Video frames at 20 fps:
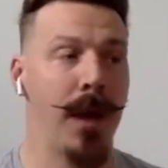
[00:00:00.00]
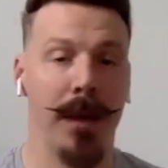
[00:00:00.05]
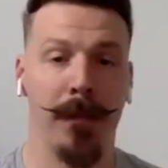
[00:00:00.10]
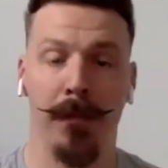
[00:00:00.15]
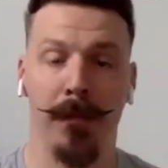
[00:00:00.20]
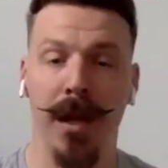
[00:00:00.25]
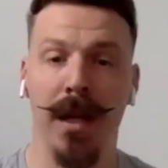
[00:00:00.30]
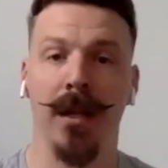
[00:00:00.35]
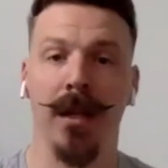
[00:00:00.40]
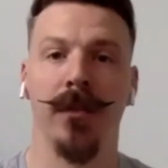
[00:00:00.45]
and
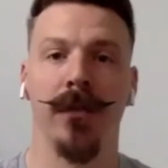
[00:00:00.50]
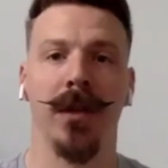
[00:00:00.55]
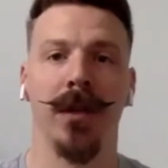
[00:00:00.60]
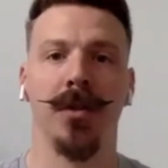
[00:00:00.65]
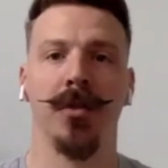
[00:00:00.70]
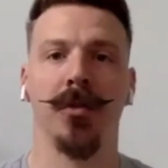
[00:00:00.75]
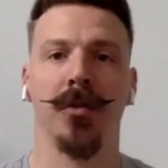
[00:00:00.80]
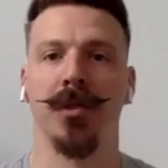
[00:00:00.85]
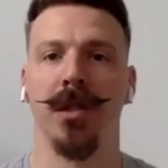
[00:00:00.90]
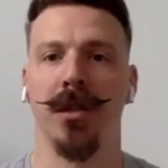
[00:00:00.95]
be
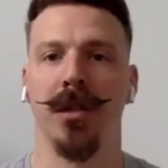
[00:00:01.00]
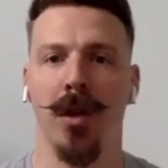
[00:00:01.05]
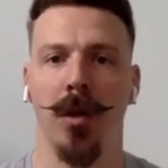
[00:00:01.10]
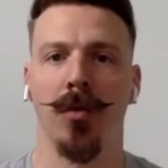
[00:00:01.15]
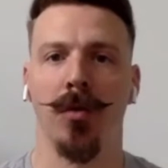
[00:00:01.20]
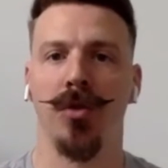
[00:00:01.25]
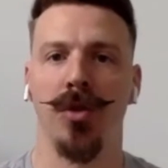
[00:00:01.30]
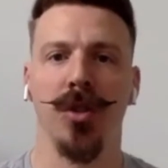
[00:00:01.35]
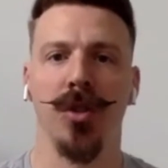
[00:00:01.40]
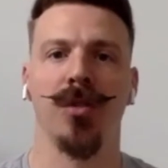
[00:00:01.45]
individuals and
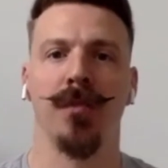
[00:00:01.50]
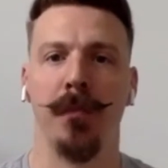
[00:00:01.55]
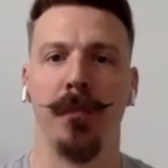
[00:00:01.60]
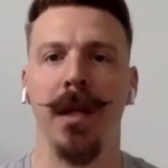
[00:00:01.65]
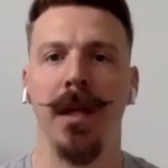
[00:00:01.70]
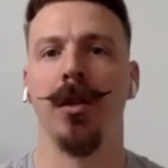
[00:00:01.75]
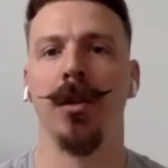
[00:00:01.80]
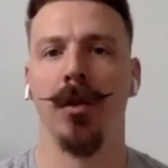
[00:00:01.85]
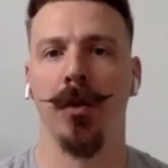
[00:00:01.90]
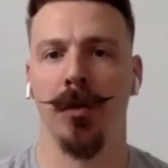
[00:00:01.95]
don't just be
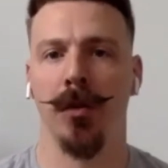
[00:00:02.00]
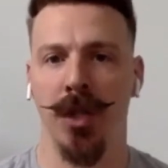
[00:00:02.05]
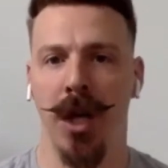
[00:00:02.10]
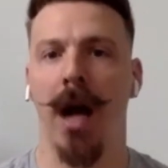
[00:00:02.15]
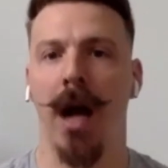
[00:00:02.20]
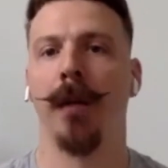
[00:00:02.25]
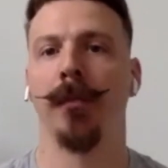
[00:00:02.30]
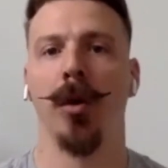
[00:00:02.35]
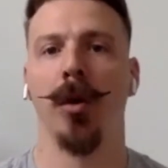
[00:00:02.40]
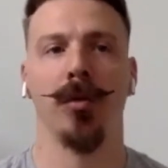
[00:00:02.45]
your
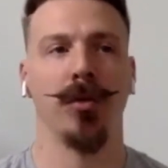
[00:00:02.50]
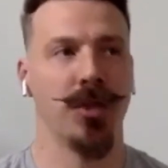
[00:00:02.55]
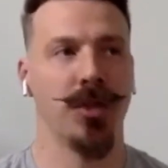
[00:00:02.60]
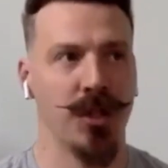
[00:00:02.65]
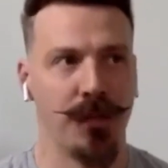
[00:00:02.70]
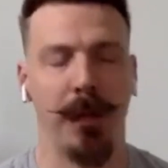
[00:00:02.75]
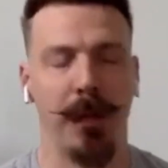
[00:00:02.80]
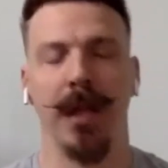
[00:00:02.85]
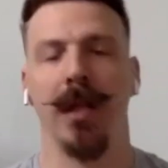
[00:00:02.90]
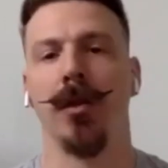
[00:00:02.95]
job. Don't
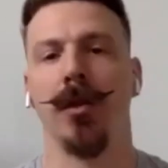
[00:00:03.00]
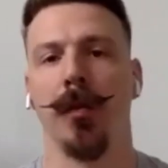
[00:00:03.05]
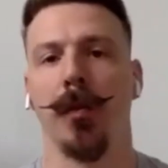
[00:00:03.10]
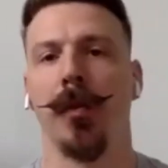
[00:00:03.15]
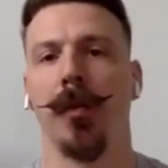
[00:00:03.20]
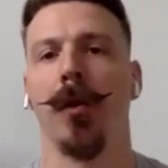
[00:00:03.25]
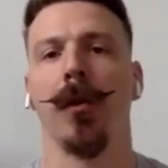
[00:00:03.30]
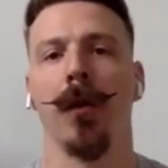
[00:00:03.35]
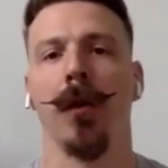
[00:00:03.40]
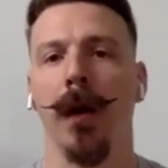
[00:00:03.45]
just be your
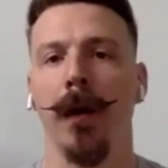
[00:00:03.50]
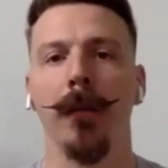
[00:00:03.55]
program.